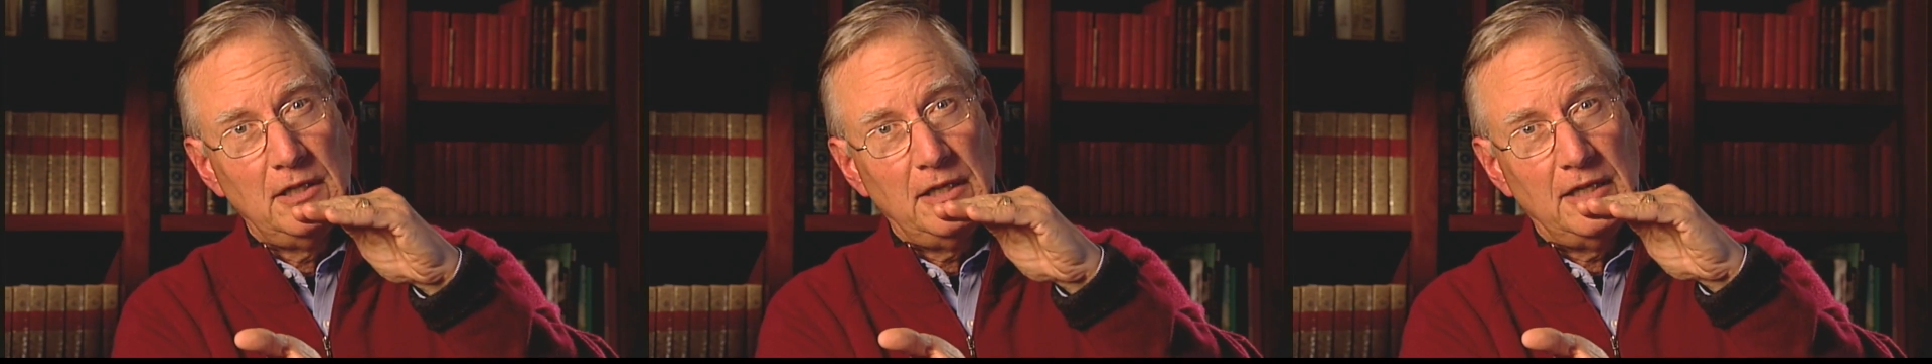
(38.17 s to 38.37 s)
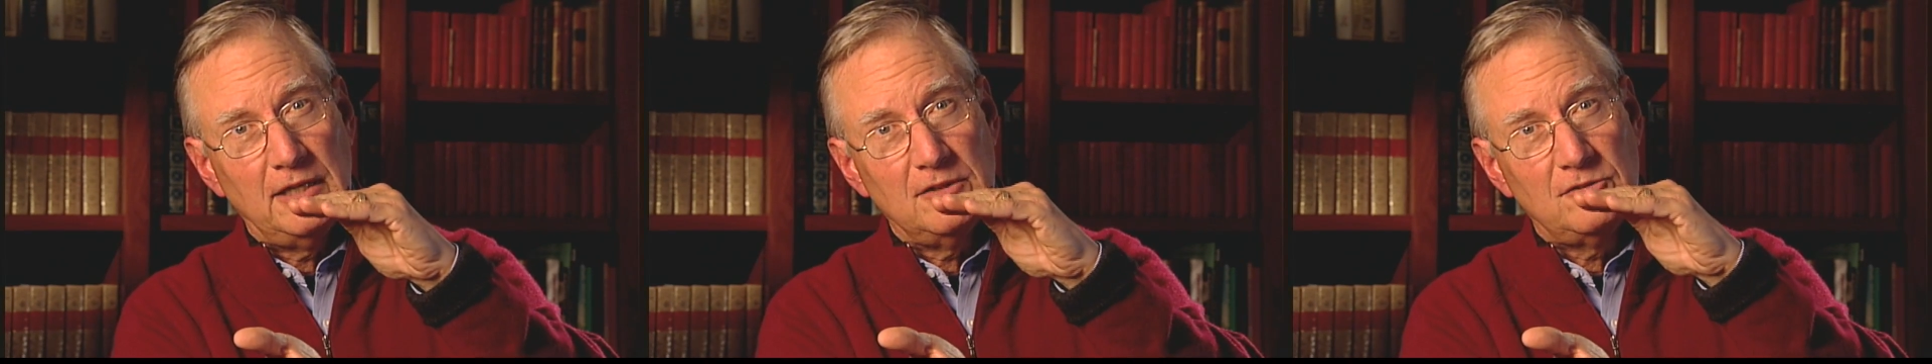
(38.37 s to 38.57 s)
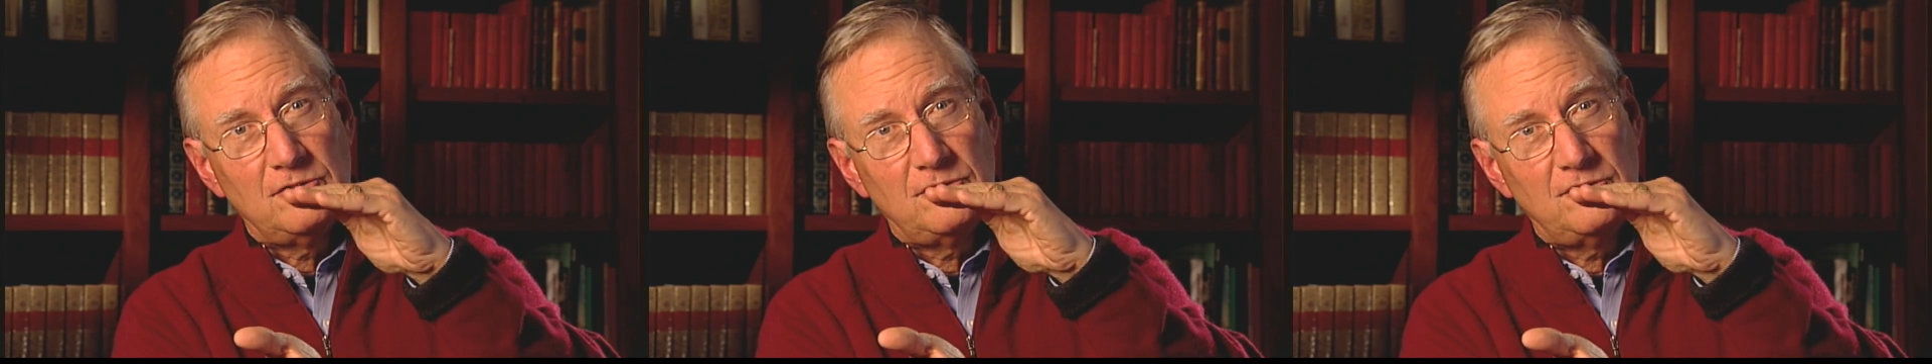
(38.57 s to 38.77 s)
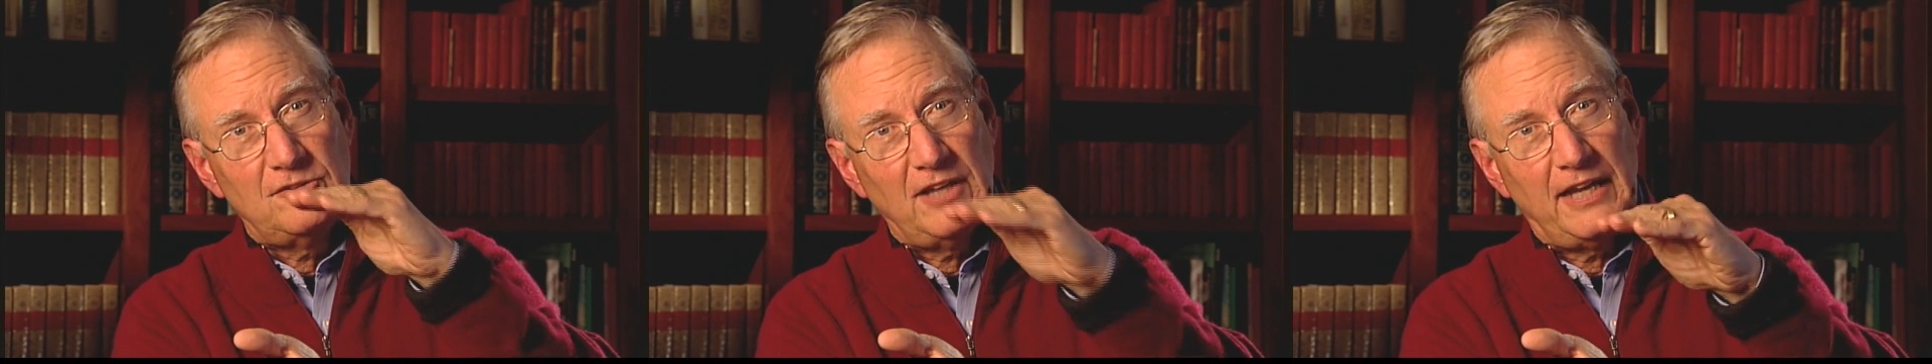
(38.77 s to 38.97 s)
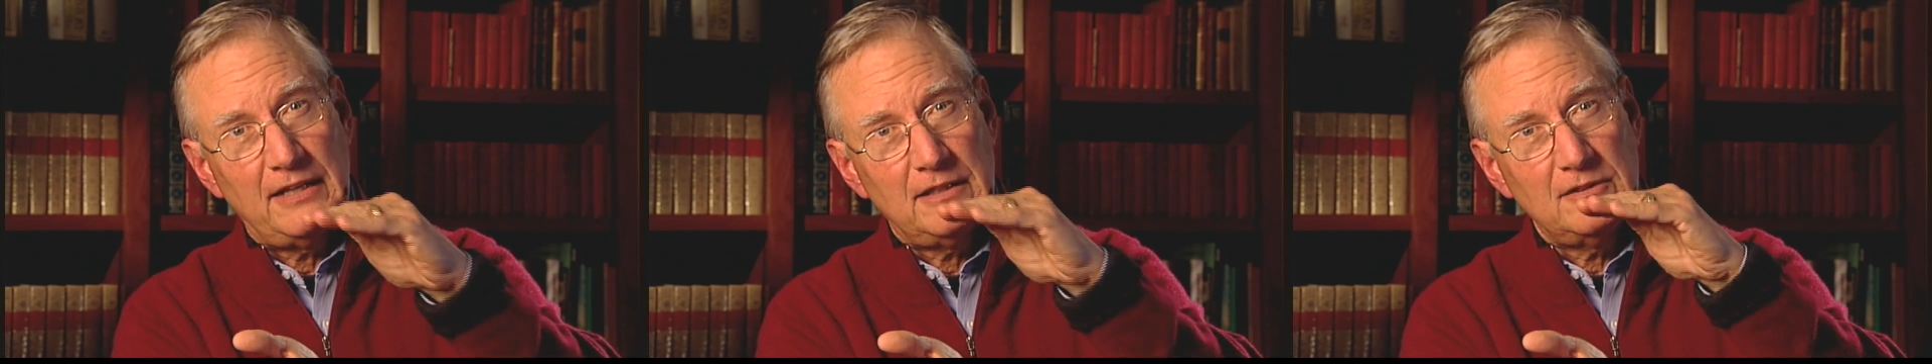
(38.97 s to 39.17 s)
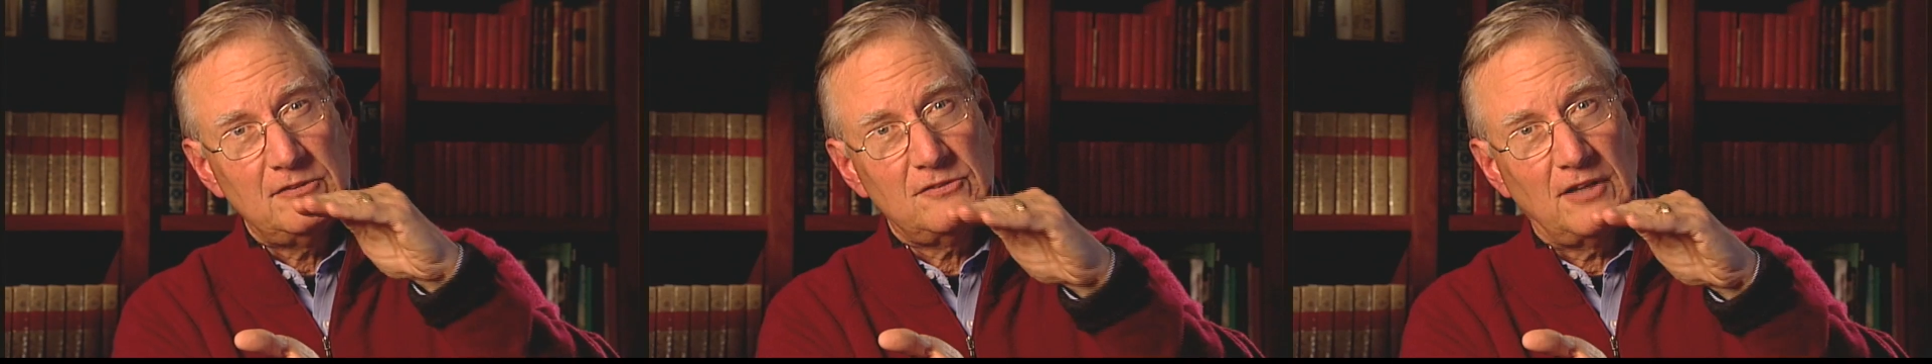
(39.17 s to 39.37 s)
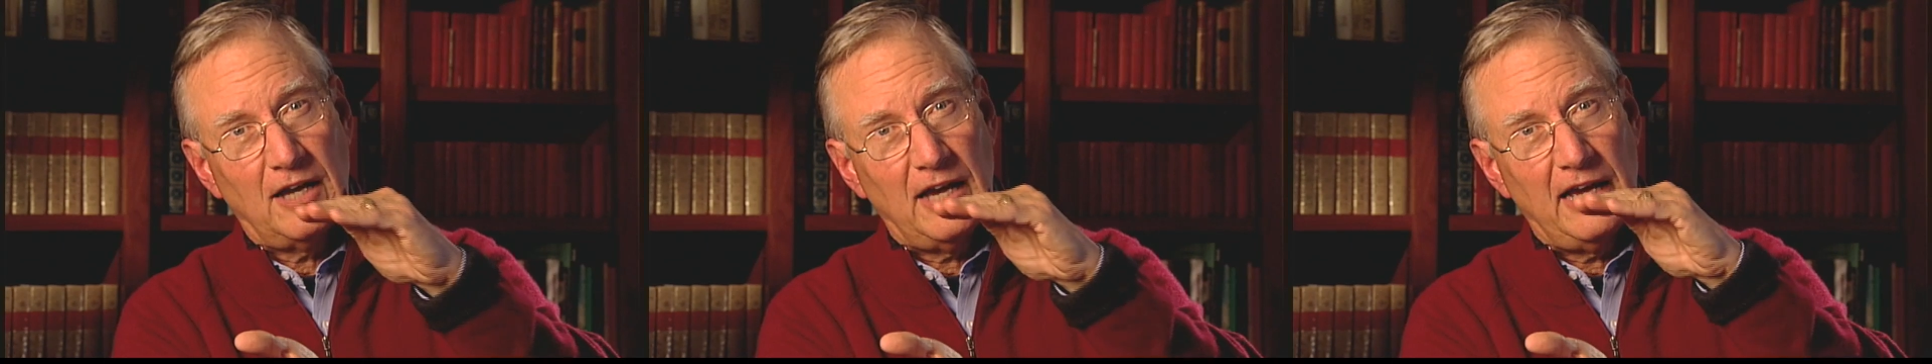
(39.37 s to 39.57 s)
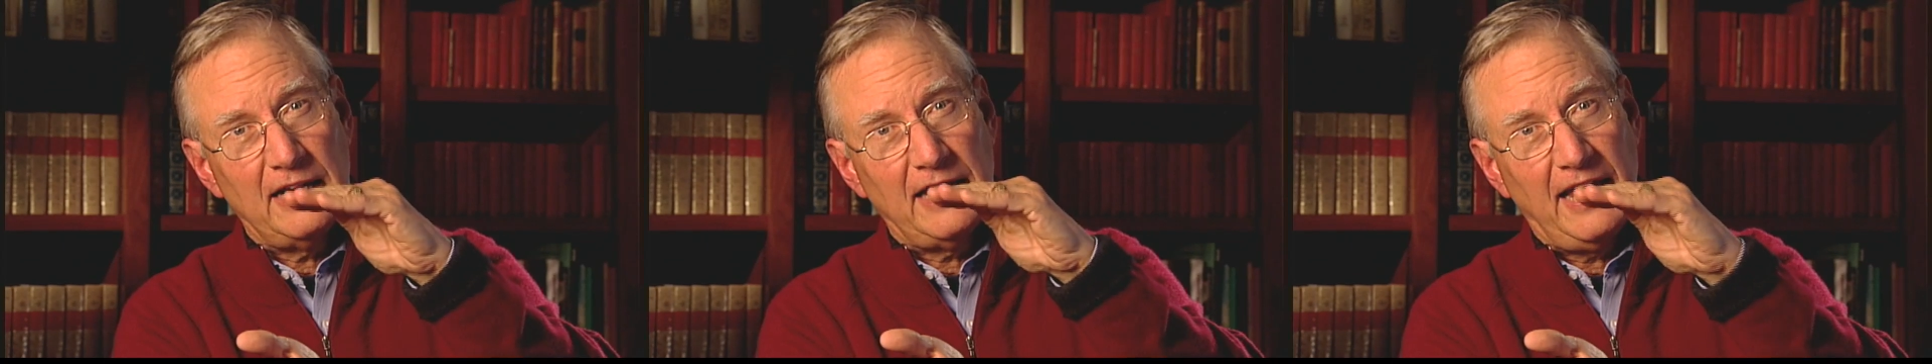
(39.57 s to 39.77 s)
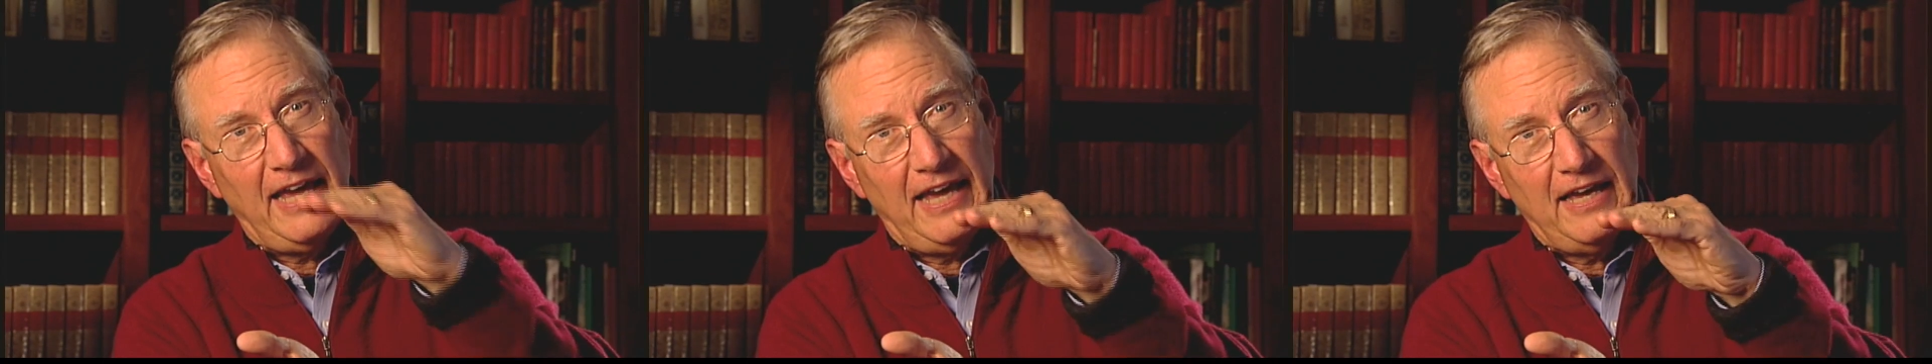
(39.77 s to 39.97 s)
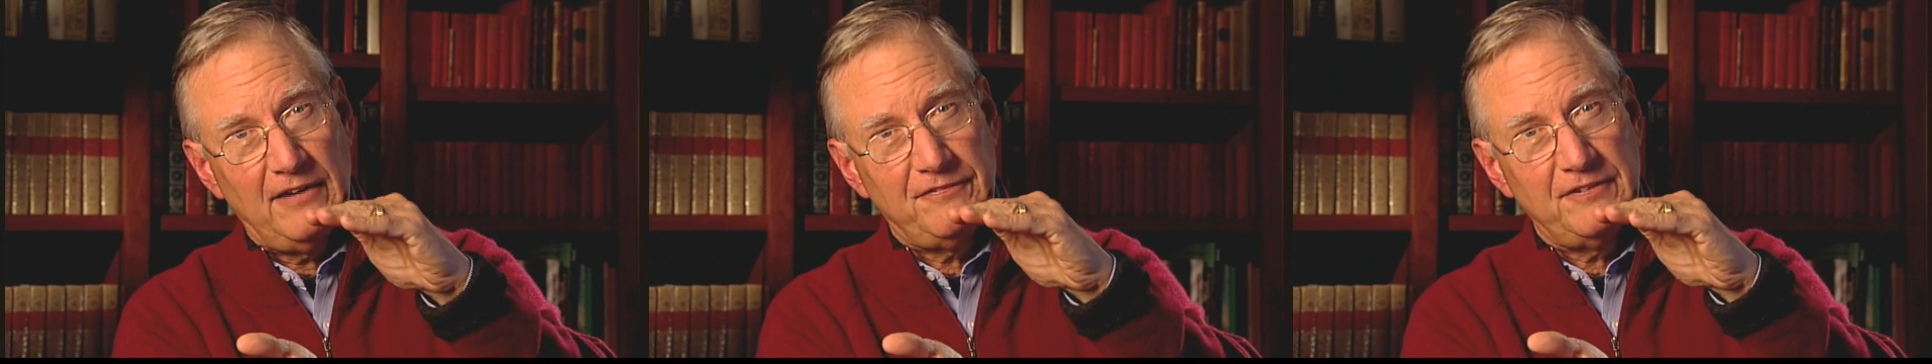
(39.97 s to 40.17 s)
is set aside a
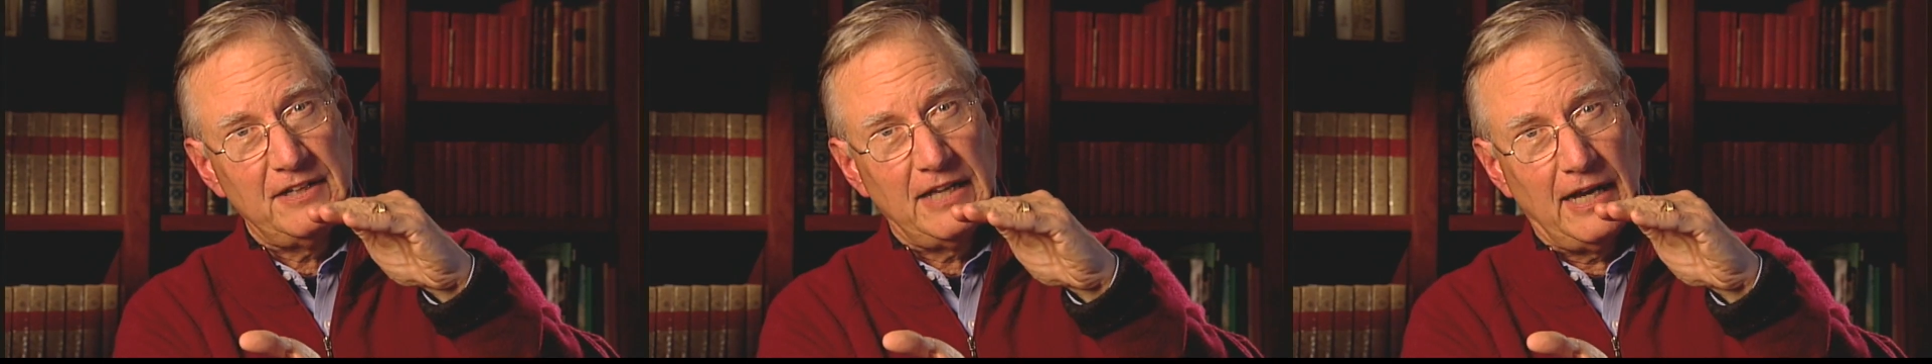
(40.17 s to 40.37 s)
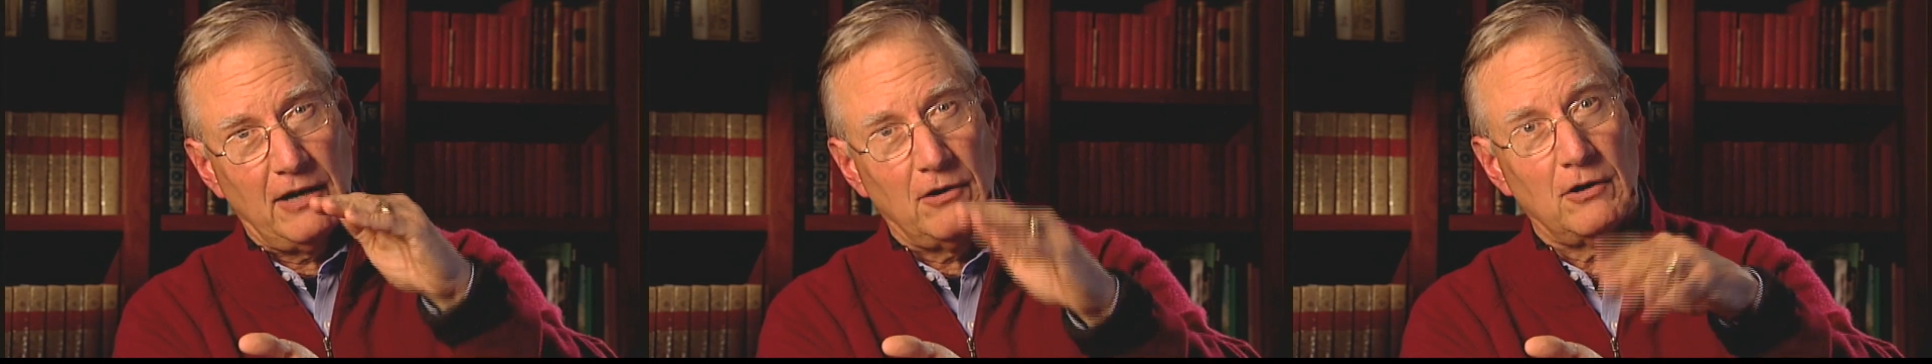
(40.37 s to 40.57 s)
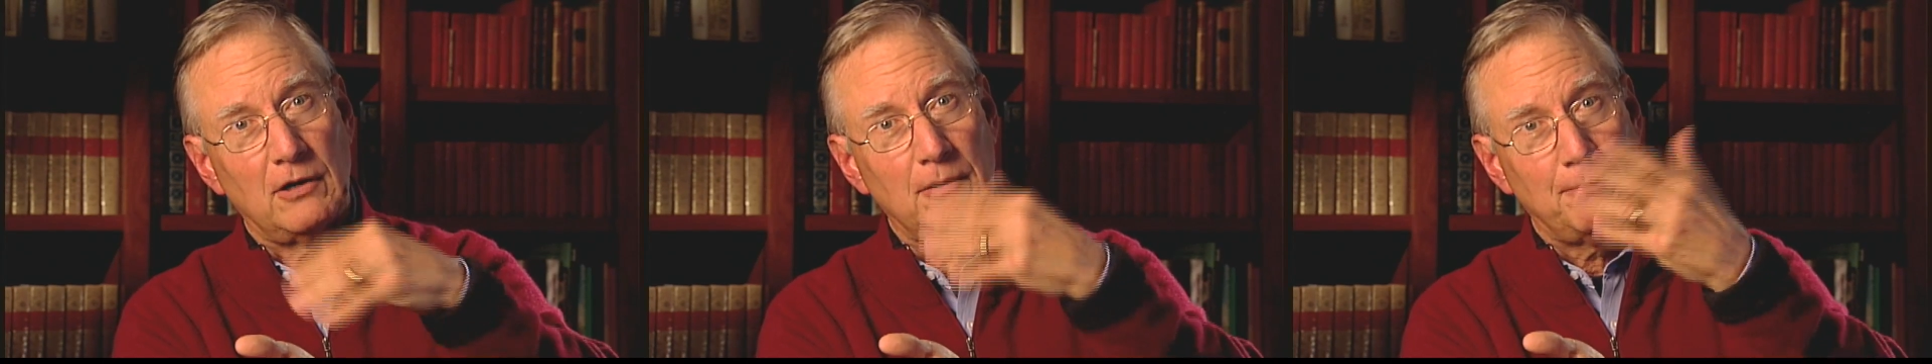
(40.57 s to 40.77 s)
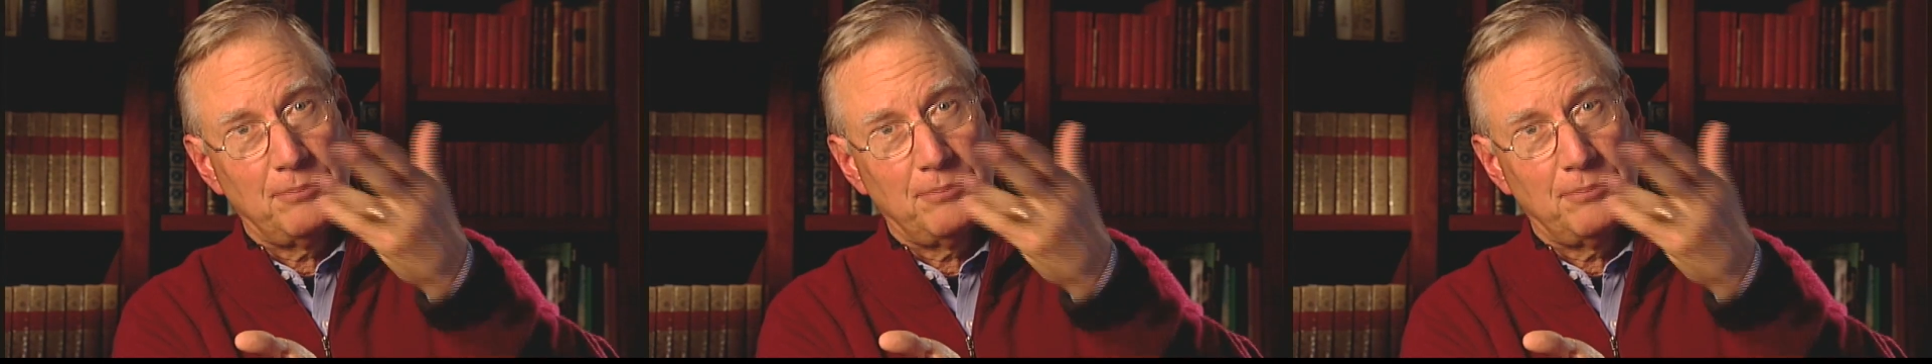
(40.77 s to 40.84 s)
half an hour,